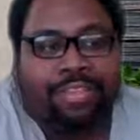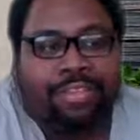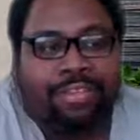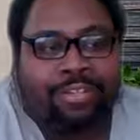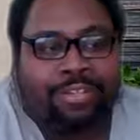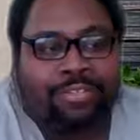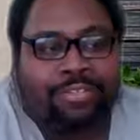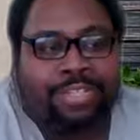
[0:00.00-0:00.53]

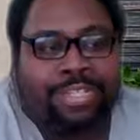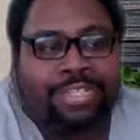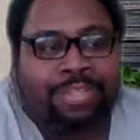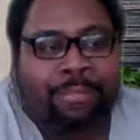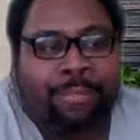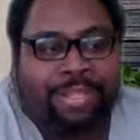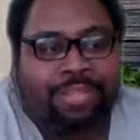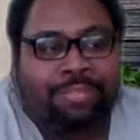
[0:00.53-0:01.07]
Like
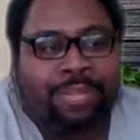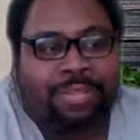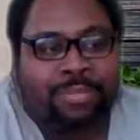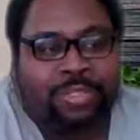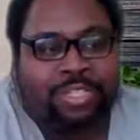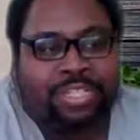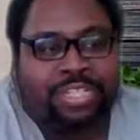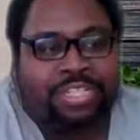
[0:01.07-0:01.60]
the best
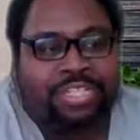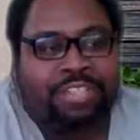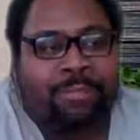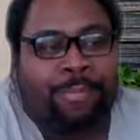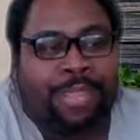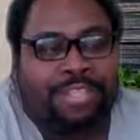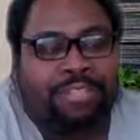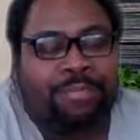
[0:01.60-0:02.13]

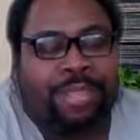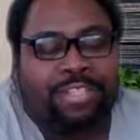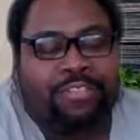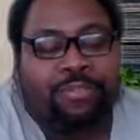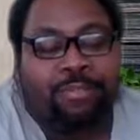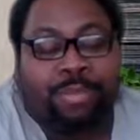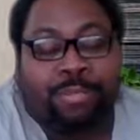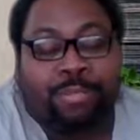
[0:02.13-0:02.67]
match
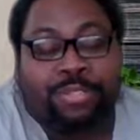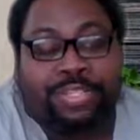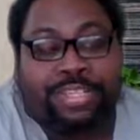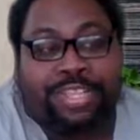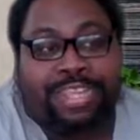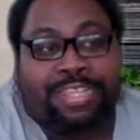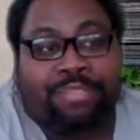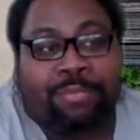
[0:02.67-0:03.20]
for me was a
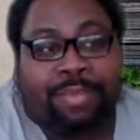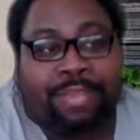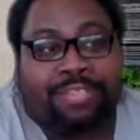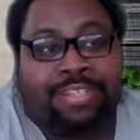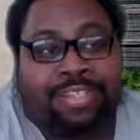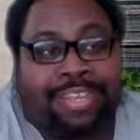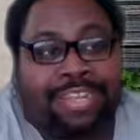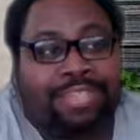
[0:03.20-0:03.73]
cage match.
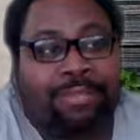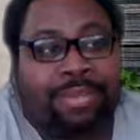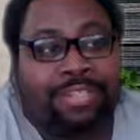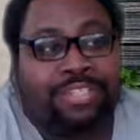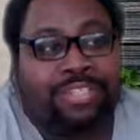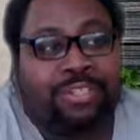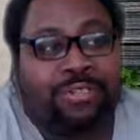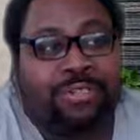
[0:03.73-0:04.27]
The cage
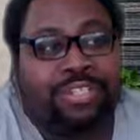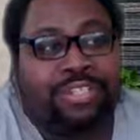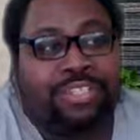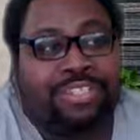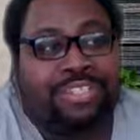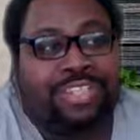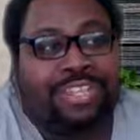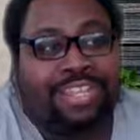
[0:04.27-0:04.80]
match showed
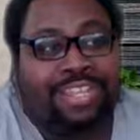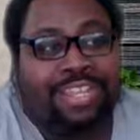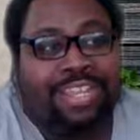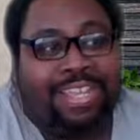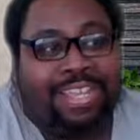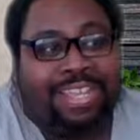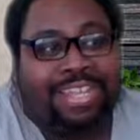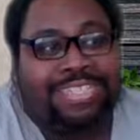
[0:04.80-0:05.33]
like
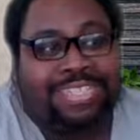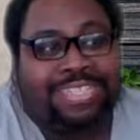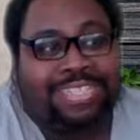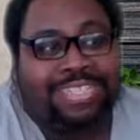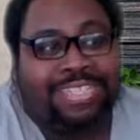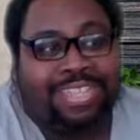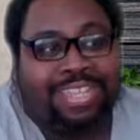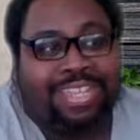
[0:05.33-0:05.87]
that's
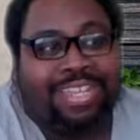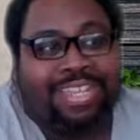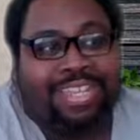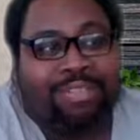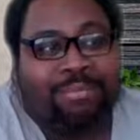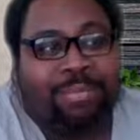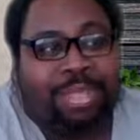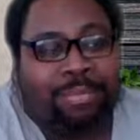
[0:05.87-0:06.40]

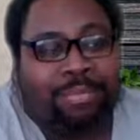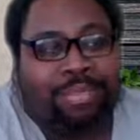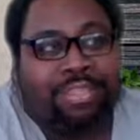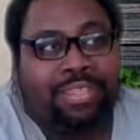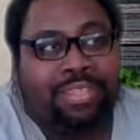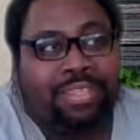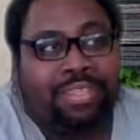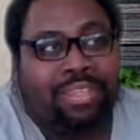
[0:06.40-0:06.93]

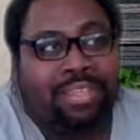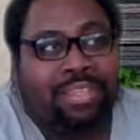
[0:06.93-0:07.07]
maybe